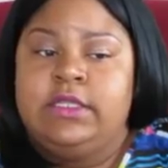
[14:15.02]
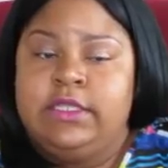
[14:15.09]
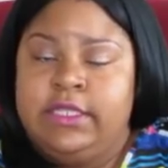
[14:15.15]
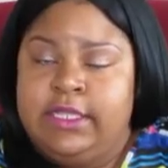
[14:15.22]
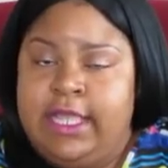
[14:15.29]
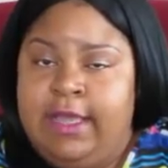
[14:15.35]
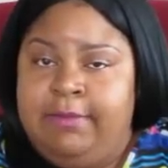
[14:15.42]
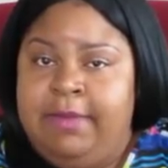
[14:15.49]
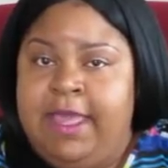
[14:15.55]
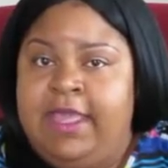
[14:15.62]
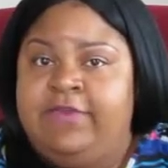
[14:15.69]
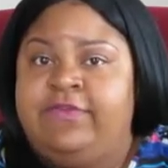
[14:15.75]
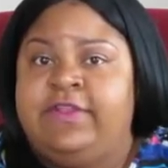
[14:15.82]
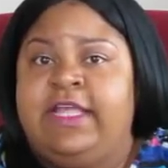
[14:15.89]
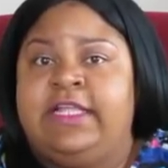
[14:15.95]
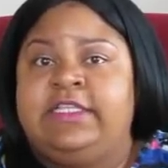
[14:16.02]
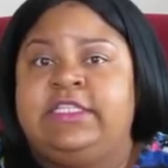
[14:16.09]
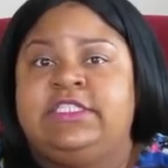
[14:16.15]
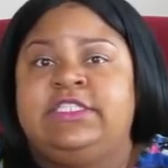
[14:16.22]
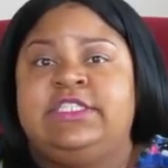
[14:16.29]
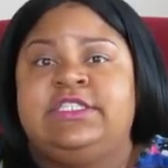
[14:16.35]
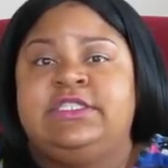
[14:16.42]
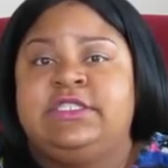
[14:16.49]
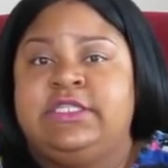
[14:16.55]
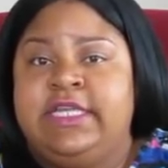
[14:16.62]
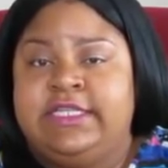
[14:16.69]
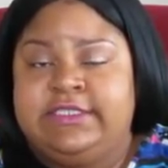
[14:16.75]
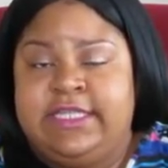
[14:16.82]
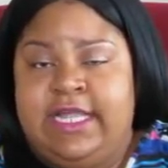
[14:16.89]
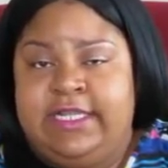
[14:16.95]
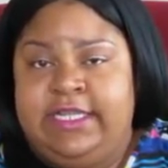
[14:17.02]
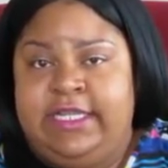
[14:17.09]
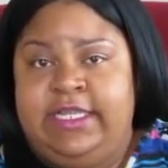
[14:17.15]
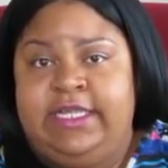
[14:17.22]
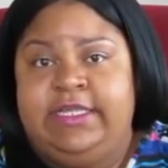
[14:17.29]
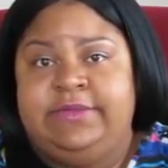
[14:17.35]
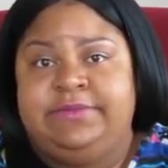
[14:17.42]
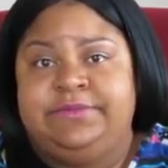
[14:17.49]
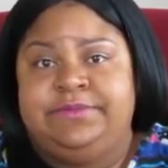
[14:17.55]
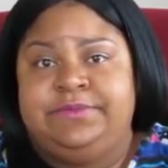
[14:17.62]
Did I pay for that decision? Yes, I did.